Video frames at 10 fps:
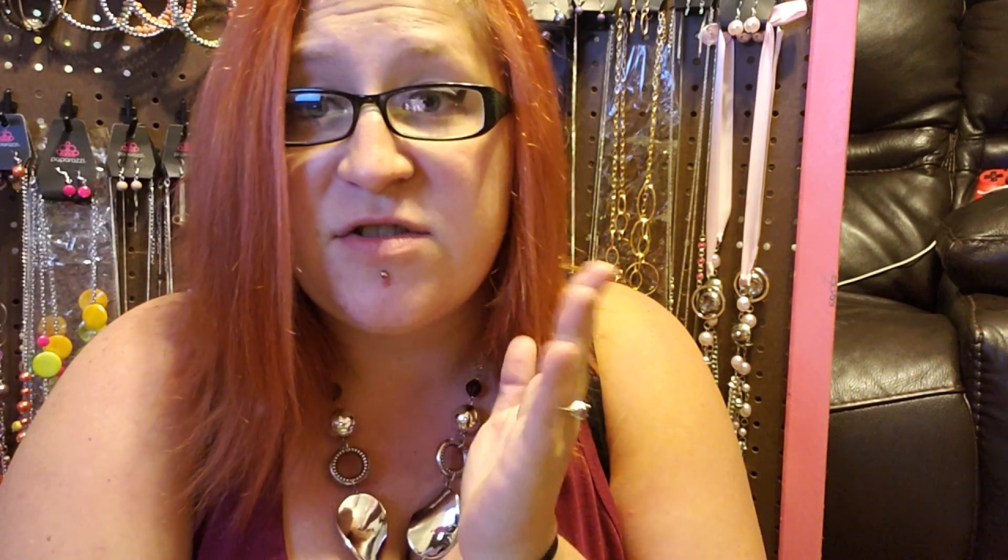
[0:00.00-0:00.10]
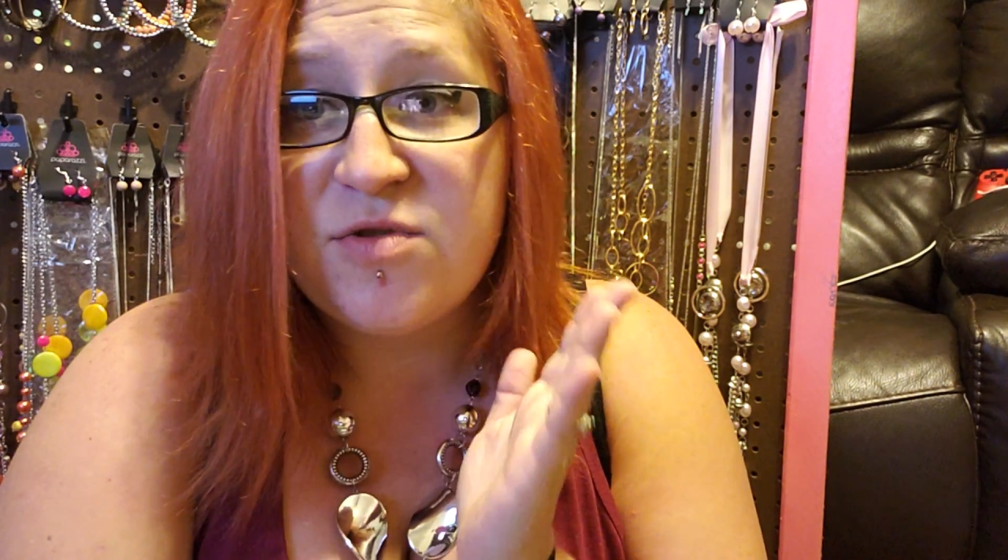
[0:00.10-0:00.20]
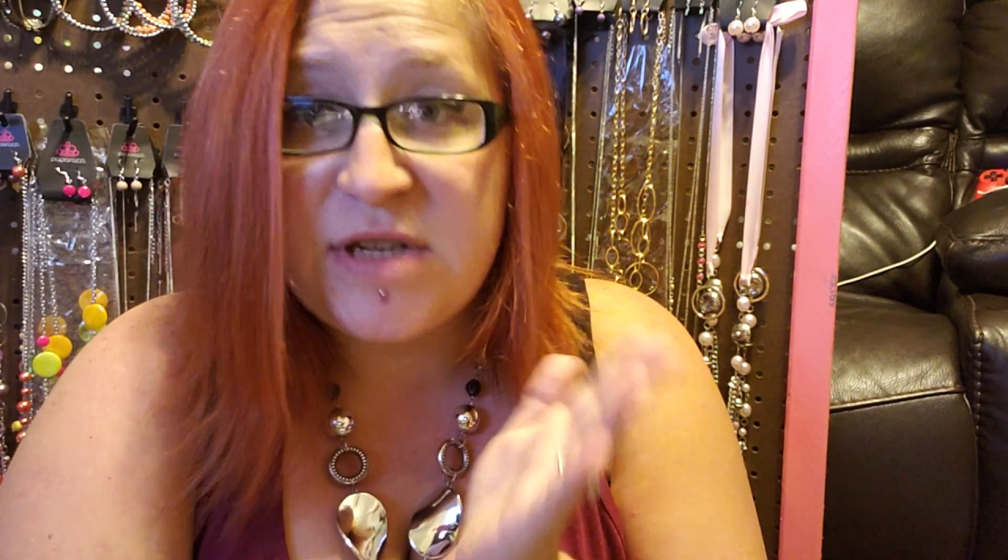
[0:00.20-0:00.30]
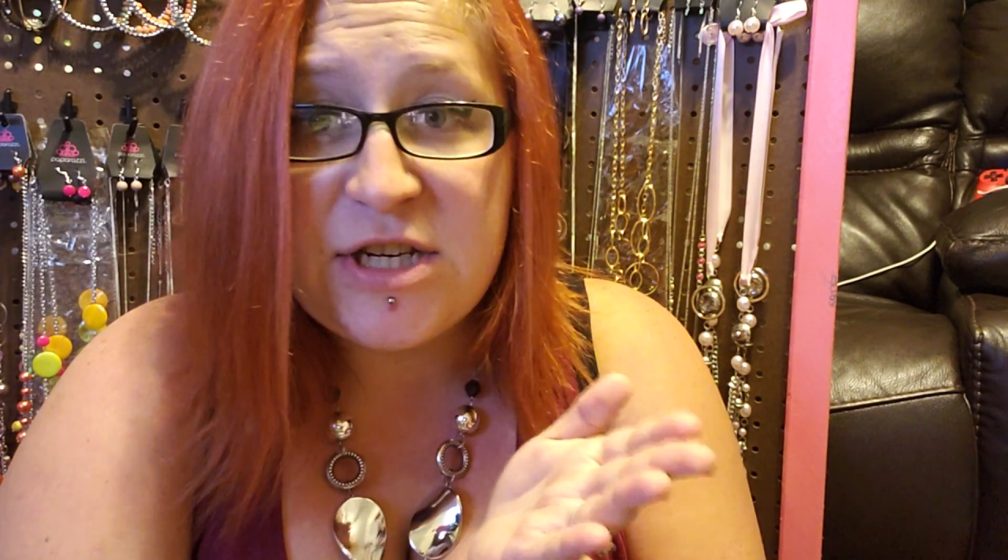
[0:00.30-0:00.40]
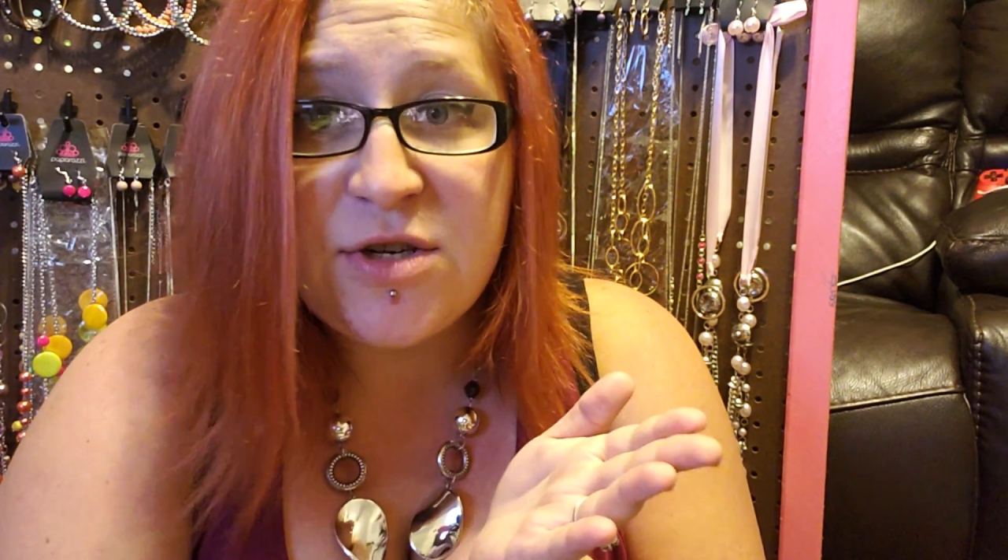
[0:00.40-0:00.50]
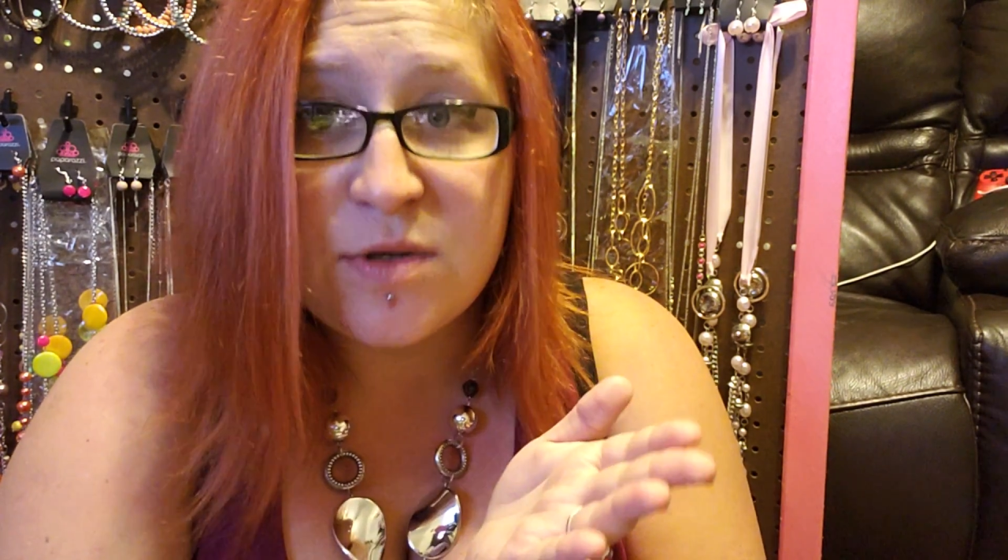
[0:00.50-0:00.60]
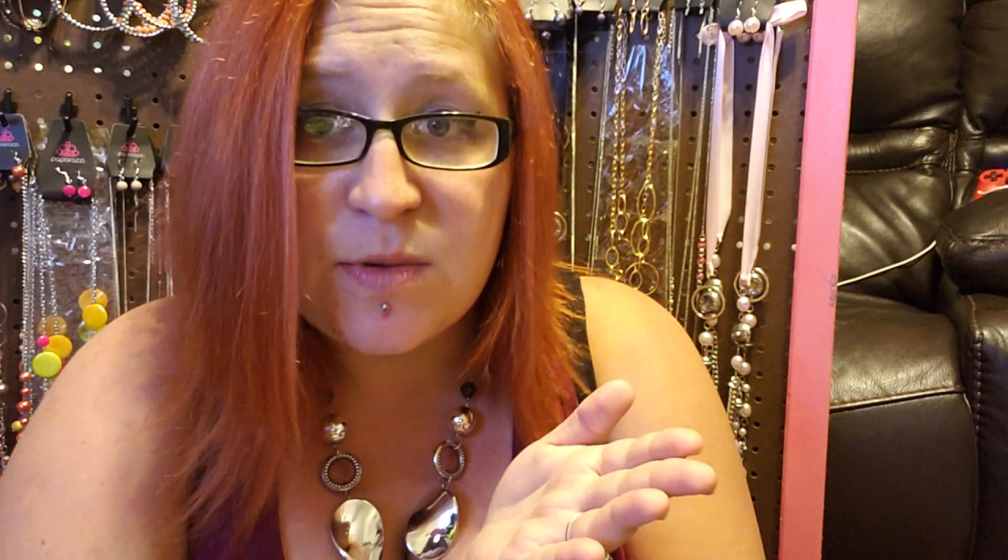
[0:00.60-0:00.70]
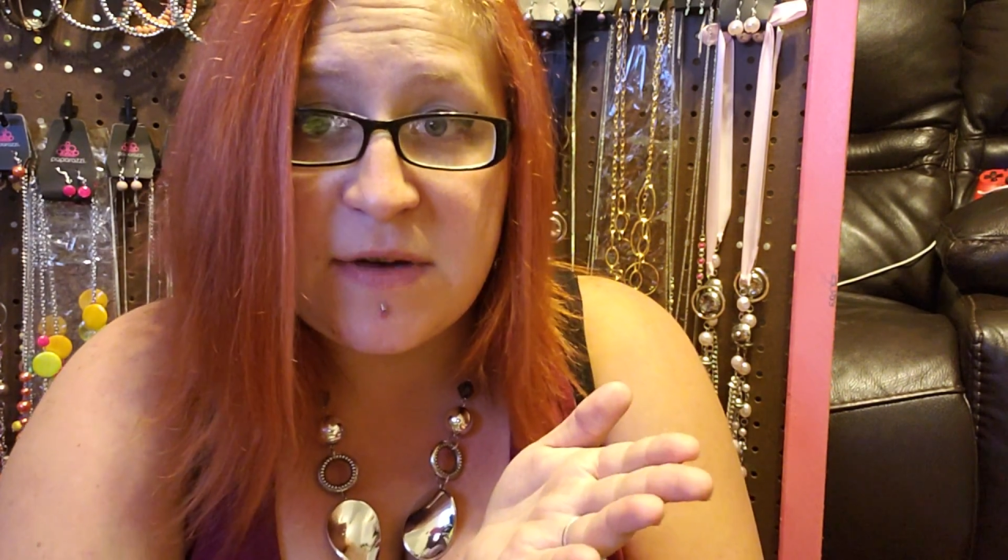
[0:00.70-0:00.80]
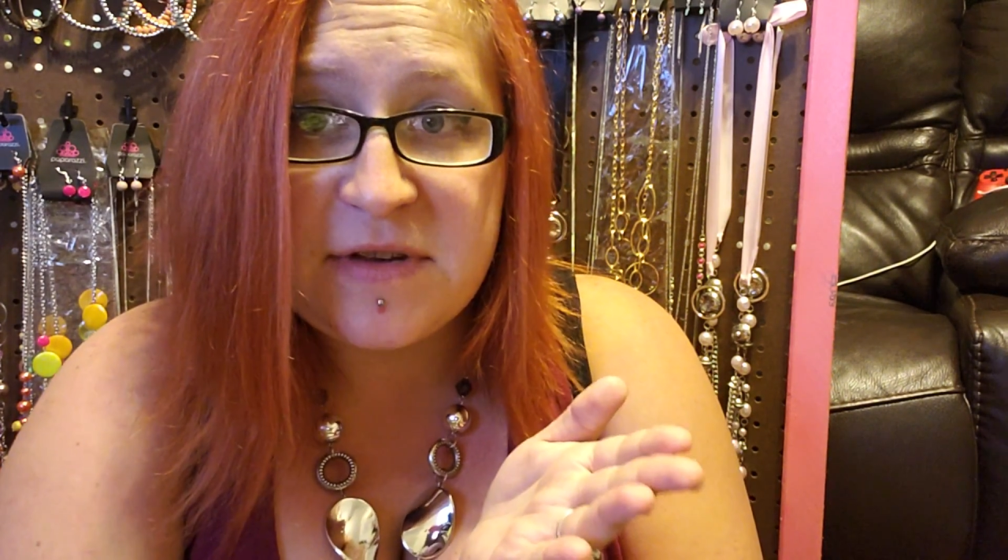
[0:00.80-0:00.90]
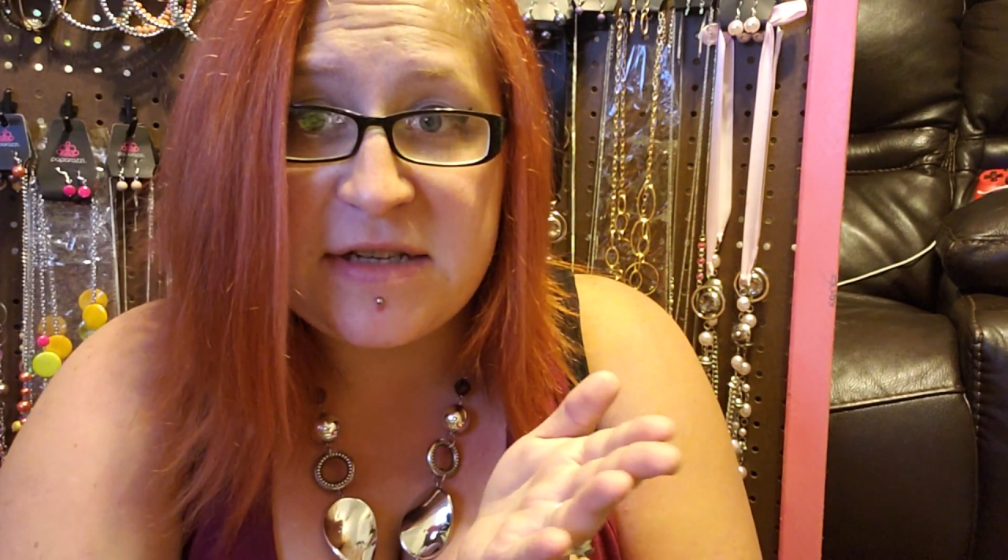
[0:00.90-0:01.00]
traditional
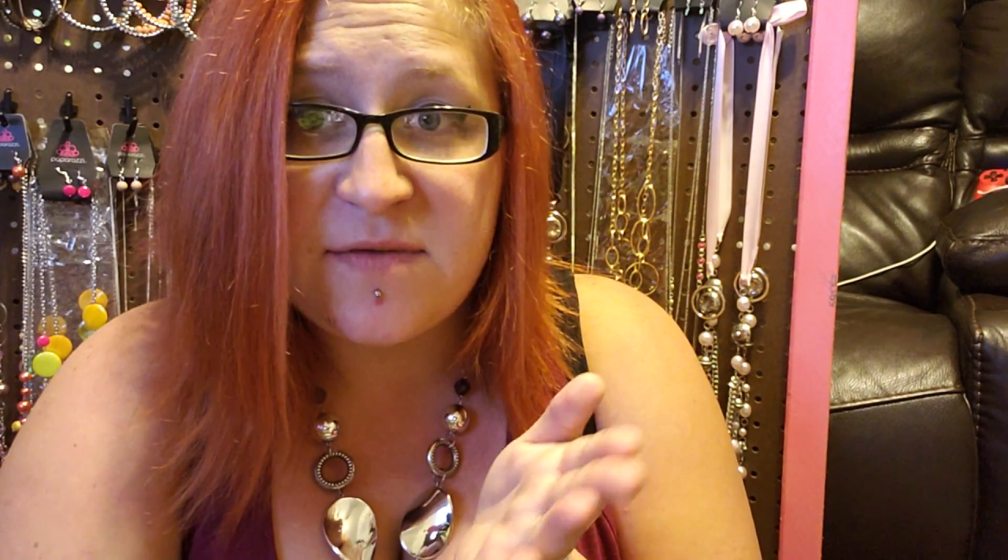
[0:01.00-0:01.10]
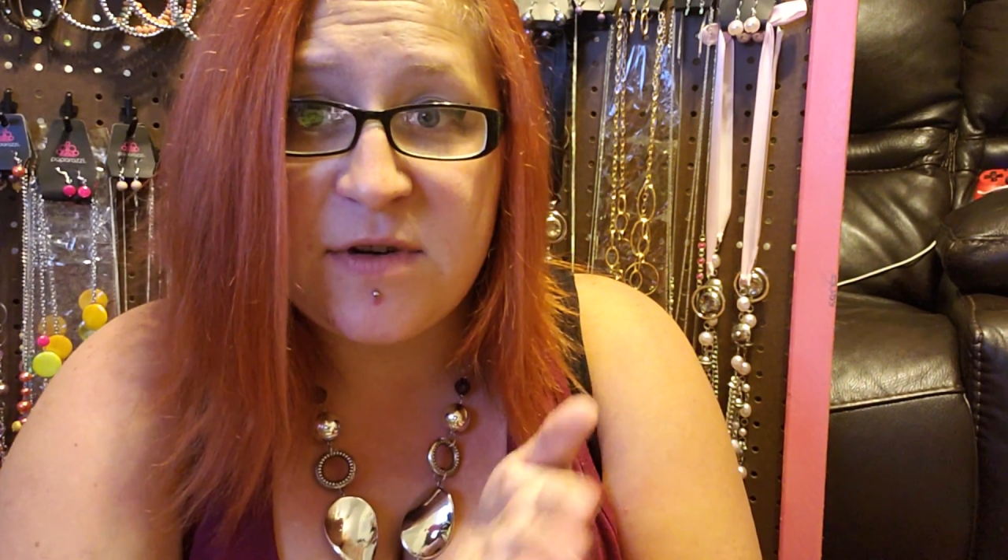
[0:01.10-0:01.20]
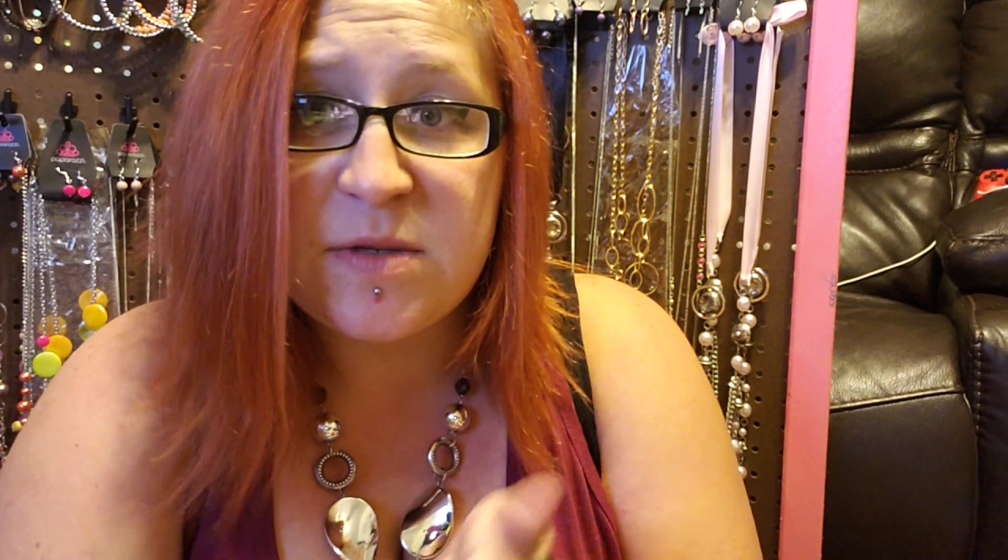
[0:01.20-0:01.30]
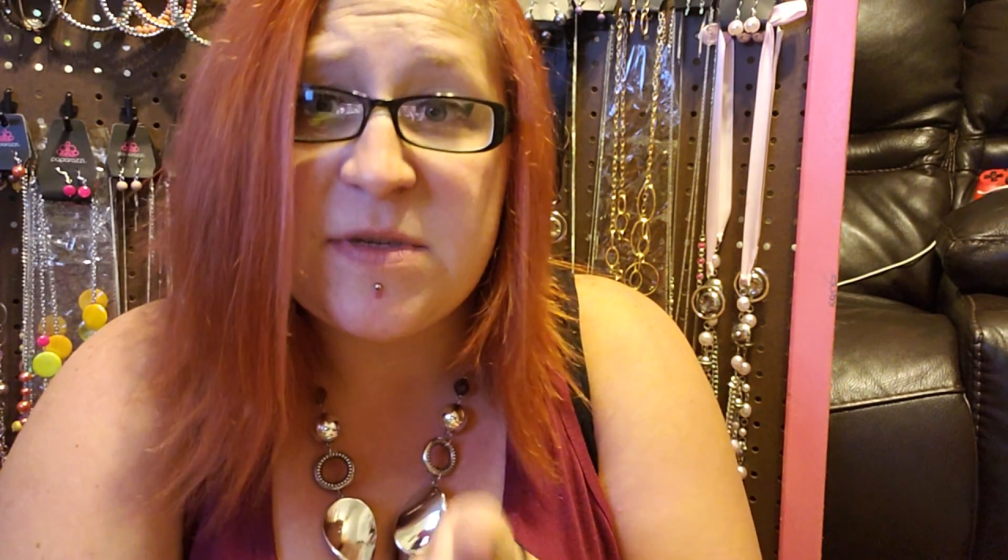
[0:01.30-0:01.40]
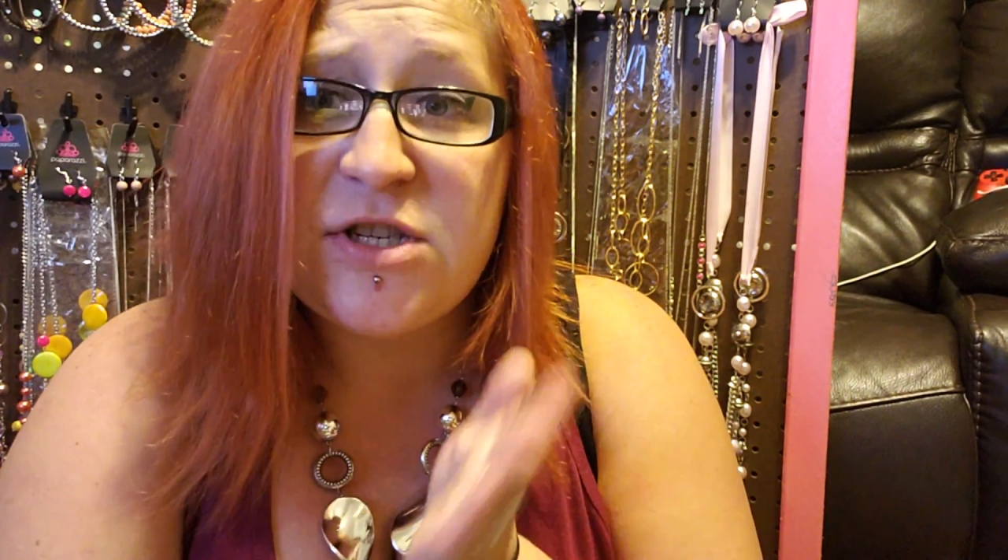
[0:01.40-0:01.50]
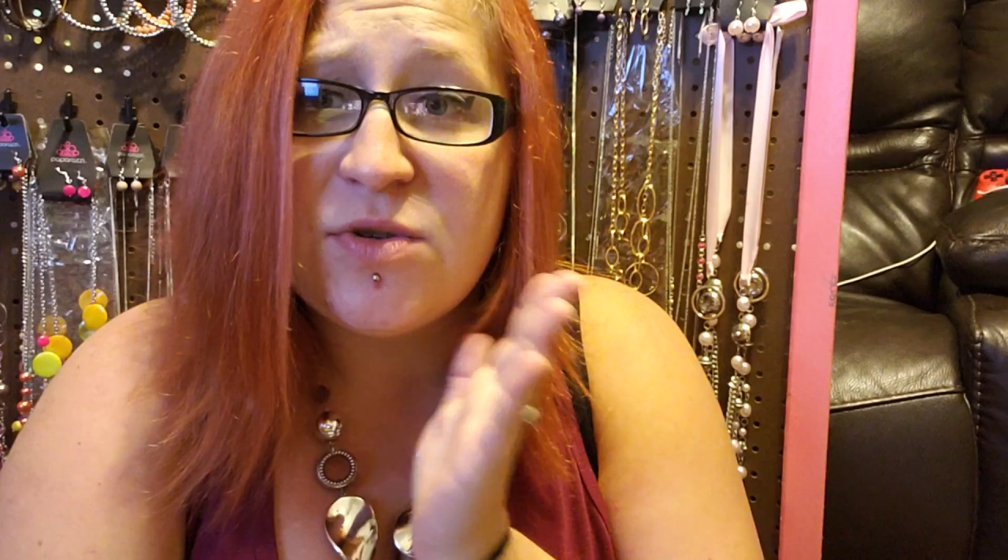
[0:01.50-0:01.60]
12 Days of Christmas,